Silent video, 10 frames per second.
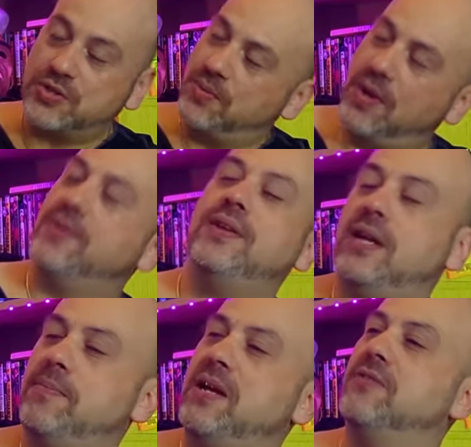so rather than
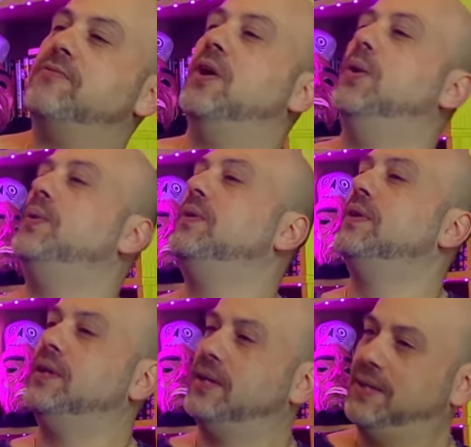it being a phone,
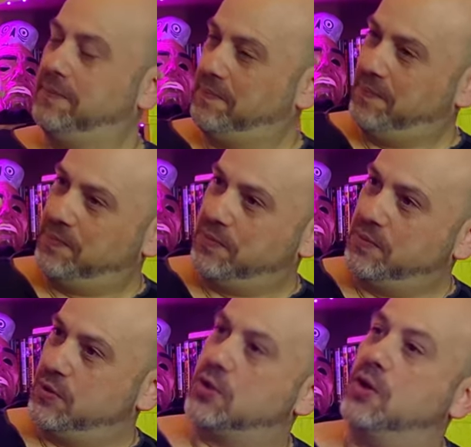
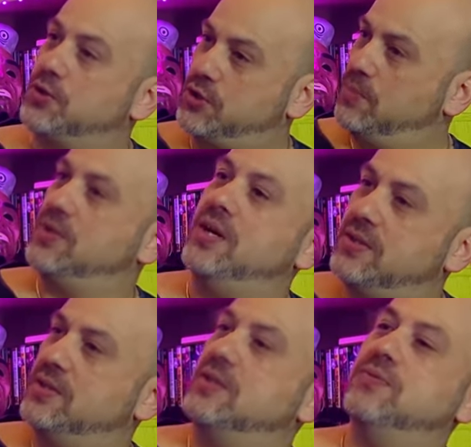the costume
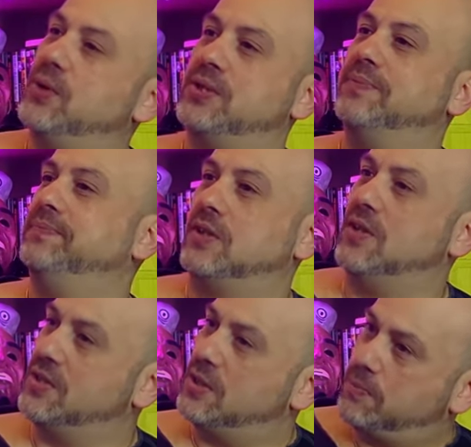changes his voice
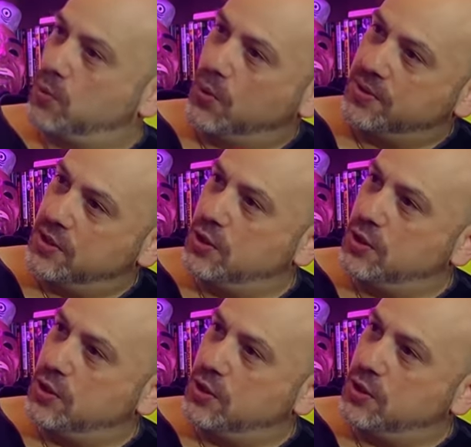because it's quasi